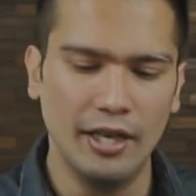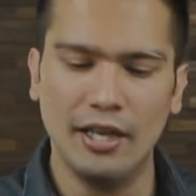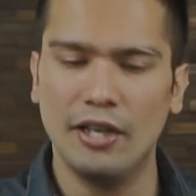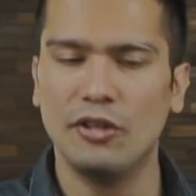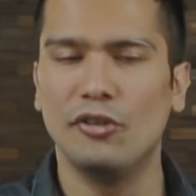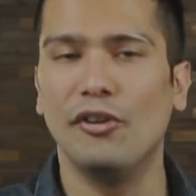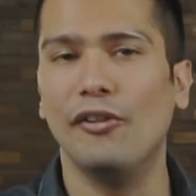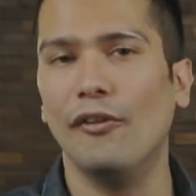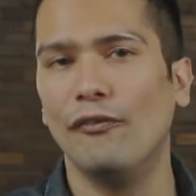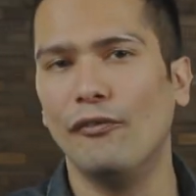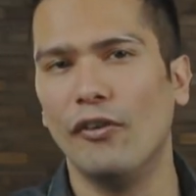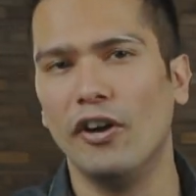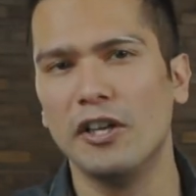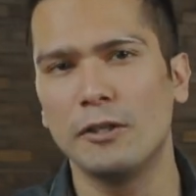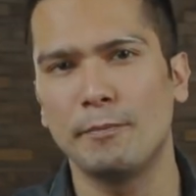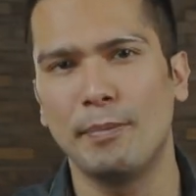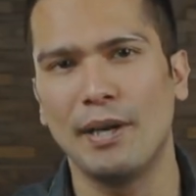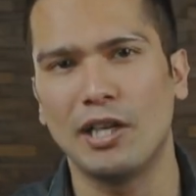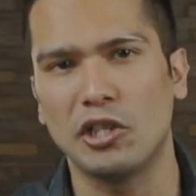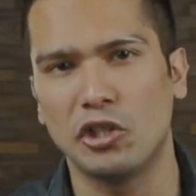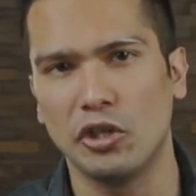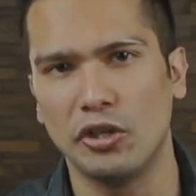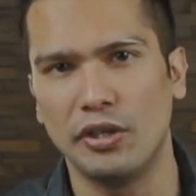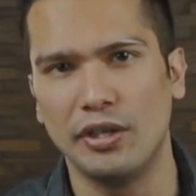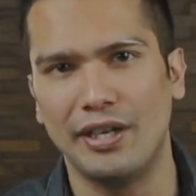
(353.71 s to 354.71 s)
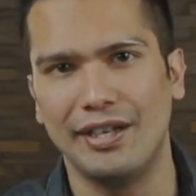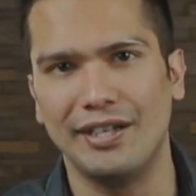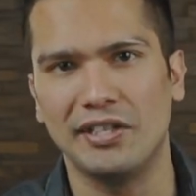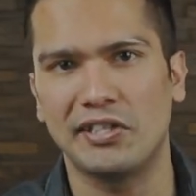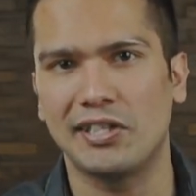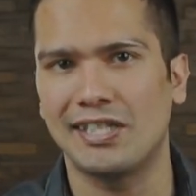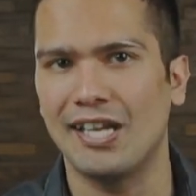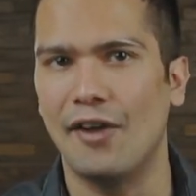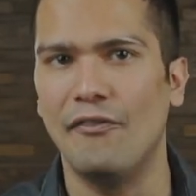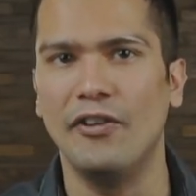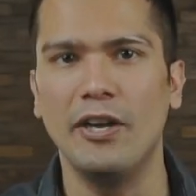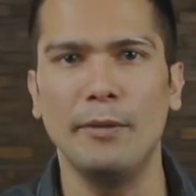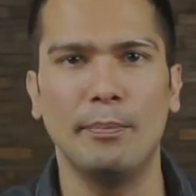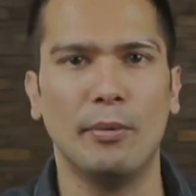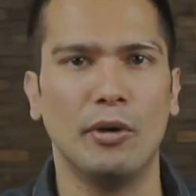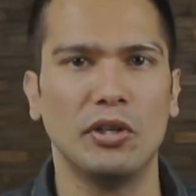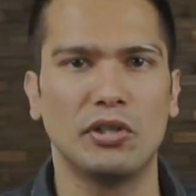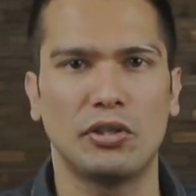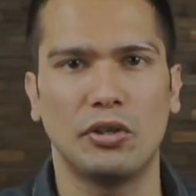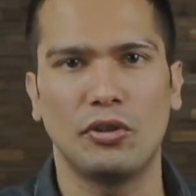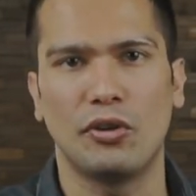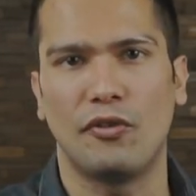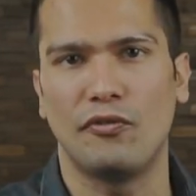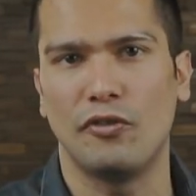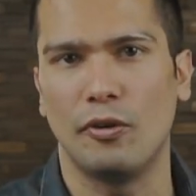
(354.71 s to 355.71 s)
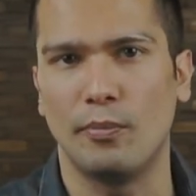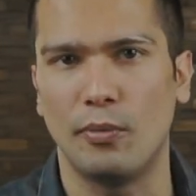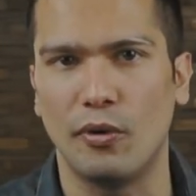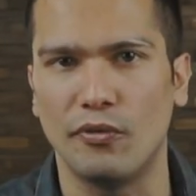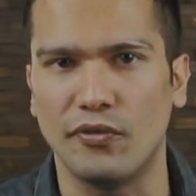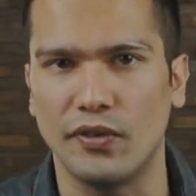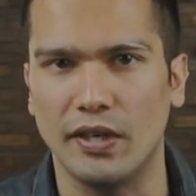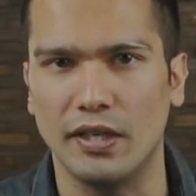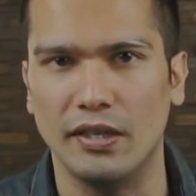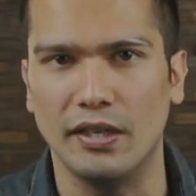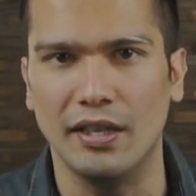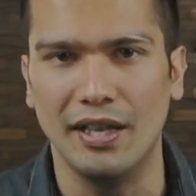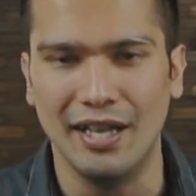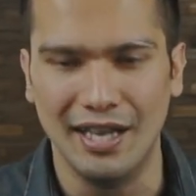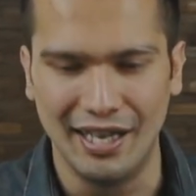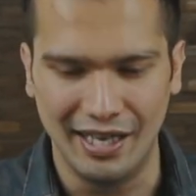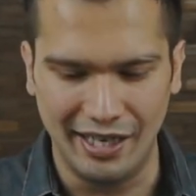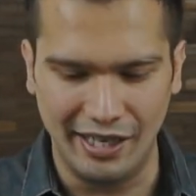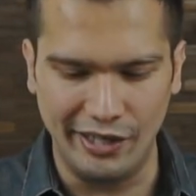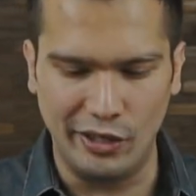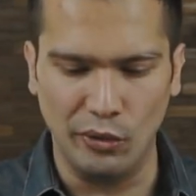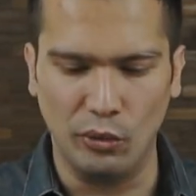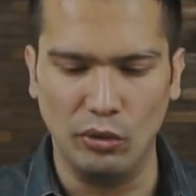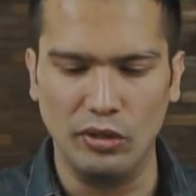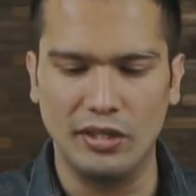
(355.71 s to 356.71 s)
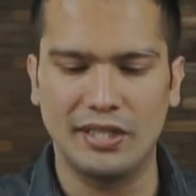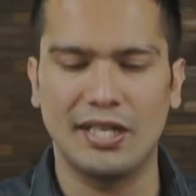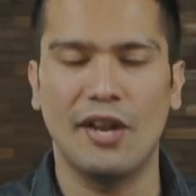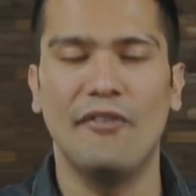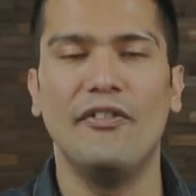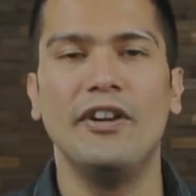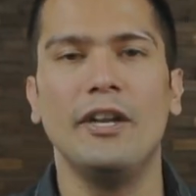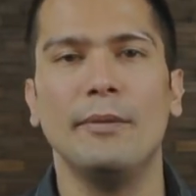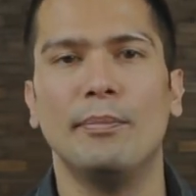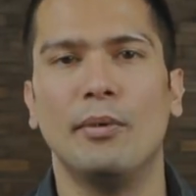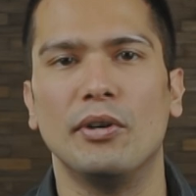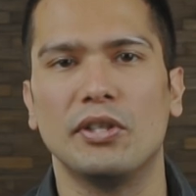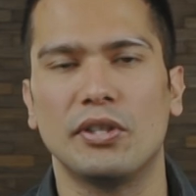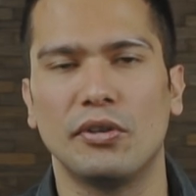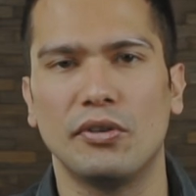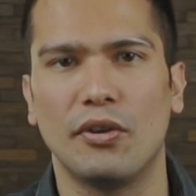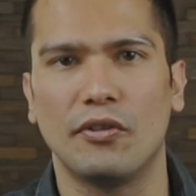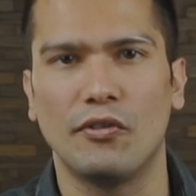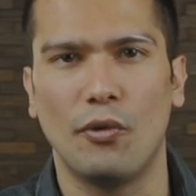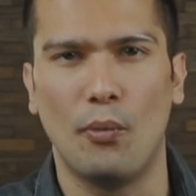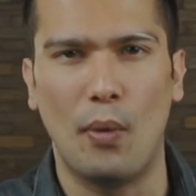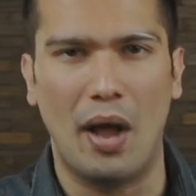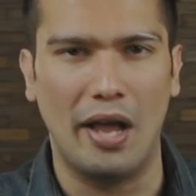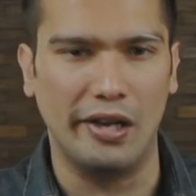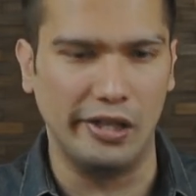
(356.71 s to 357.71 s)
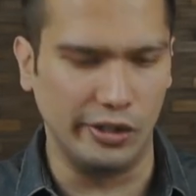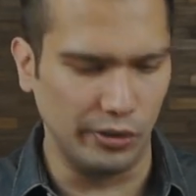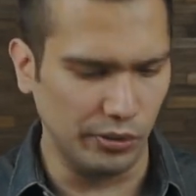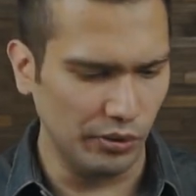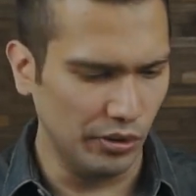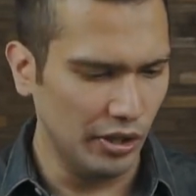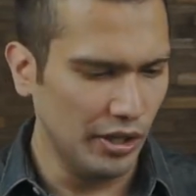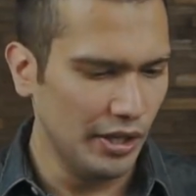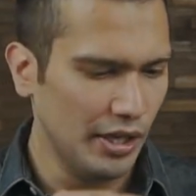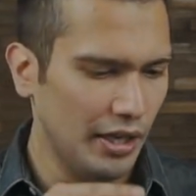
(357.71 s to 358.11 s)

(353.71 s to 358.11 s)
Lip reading: So the first picture is 70% of your profile. It holds 70% of the value.